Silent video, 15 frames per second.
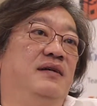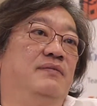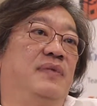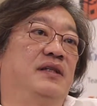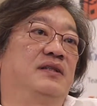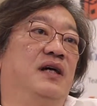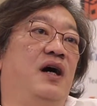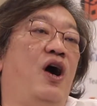
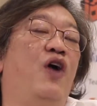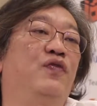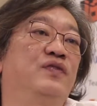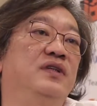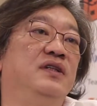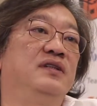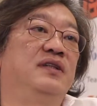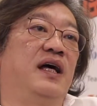But
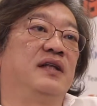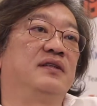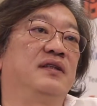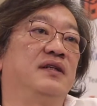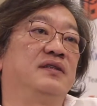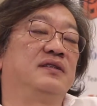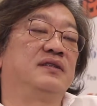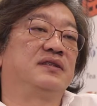often that
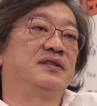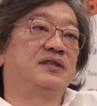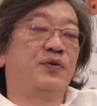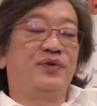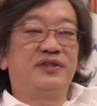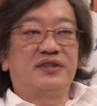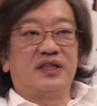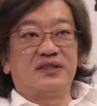the
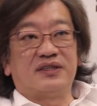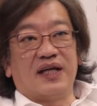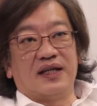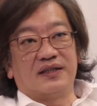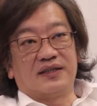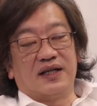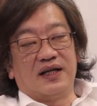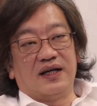services that
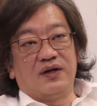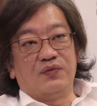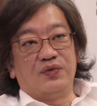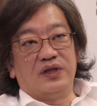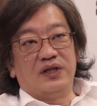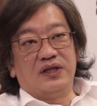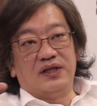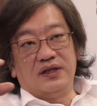
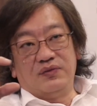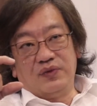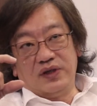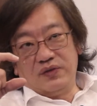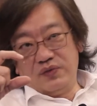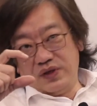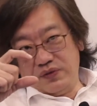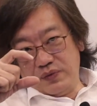
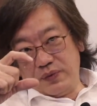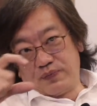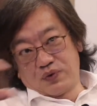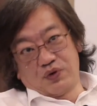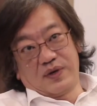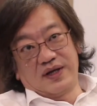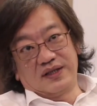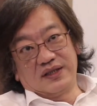we
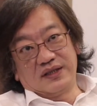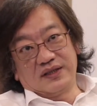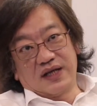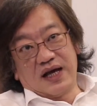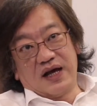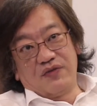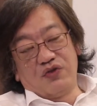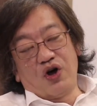provided
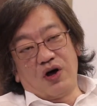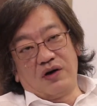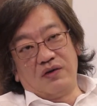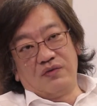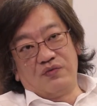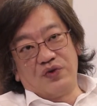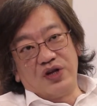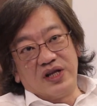are not
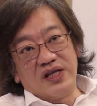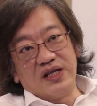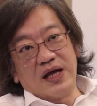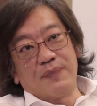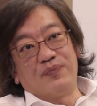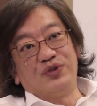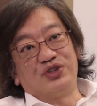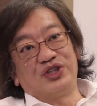really
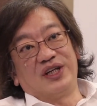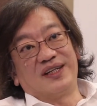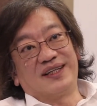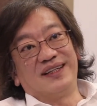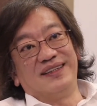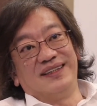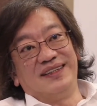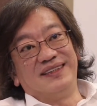
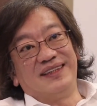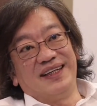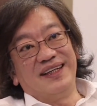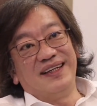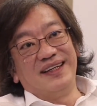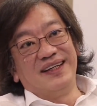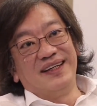appreciated, you see.